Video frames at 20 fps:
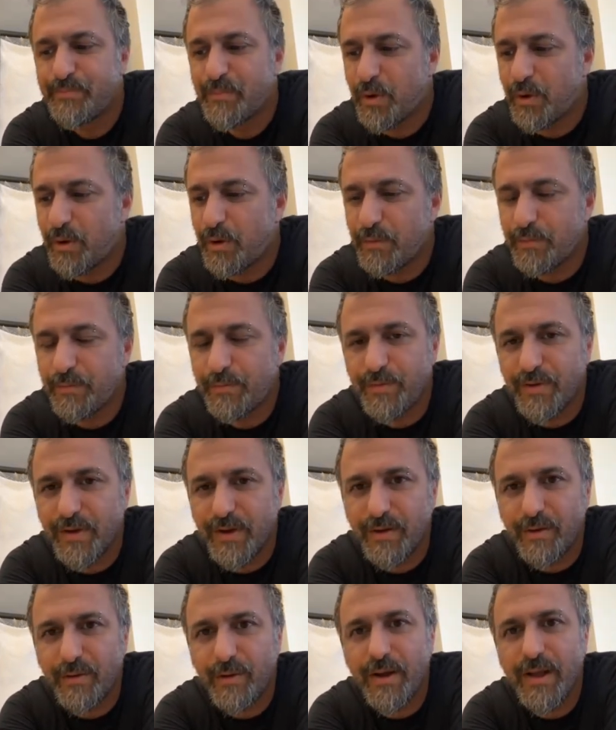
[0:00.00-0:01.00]
of
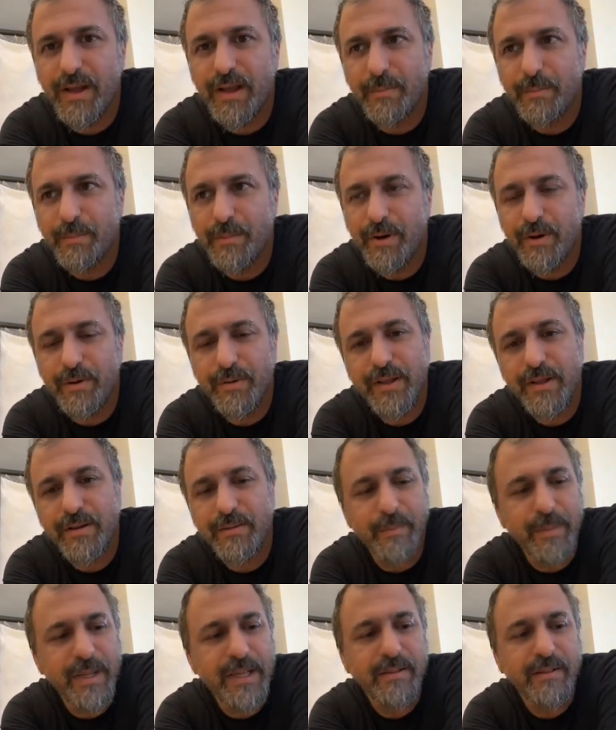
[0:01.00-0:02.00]
going abroad
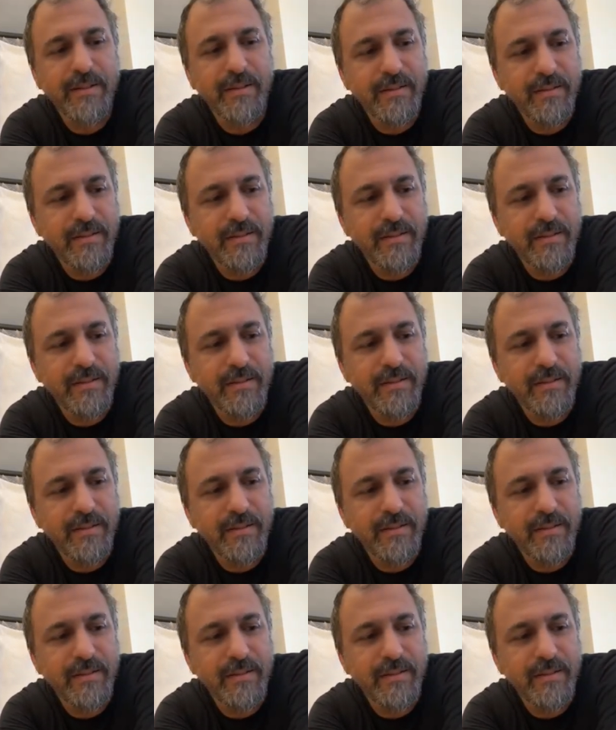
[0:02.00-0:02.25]
and meet